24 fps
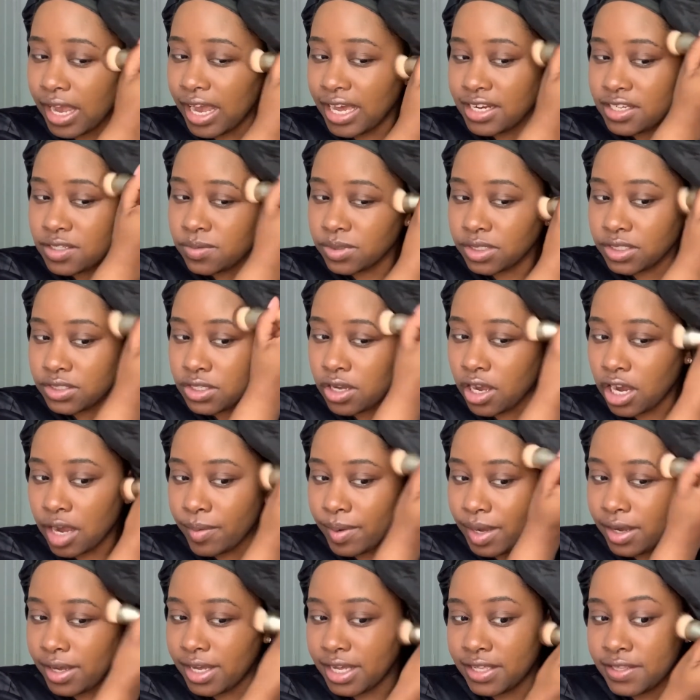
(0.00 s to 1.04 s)
I just want to talk
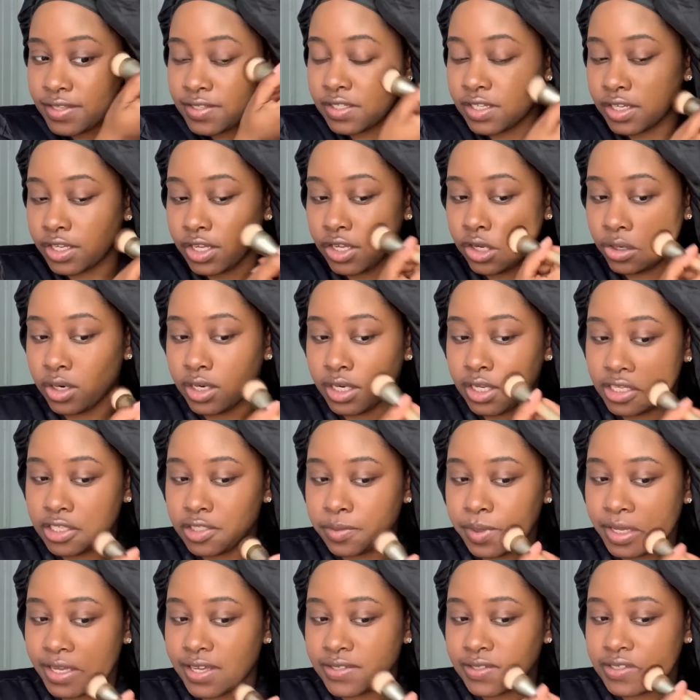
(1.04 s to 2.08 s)
about insecurities
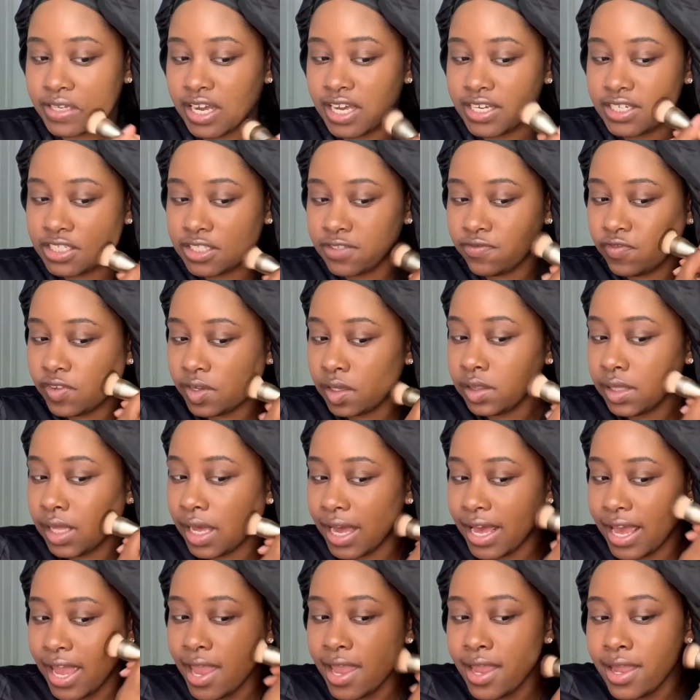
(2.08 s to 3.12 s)
because I just feel
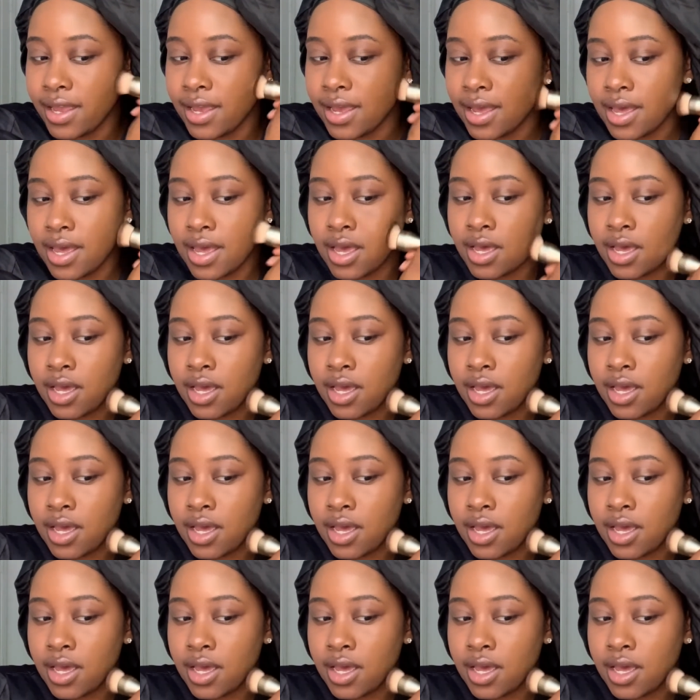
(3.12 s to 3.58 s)
like